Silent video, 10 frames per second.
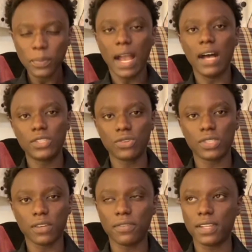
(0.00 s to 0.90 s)
ask
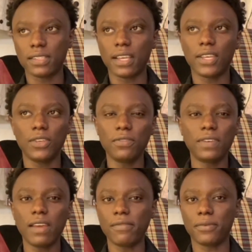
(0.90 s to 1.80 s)
yourself, and it's like, you've
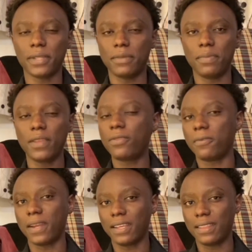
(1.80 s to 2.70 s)
never really been
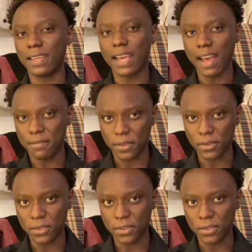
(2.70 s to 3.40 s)
through anything, have you?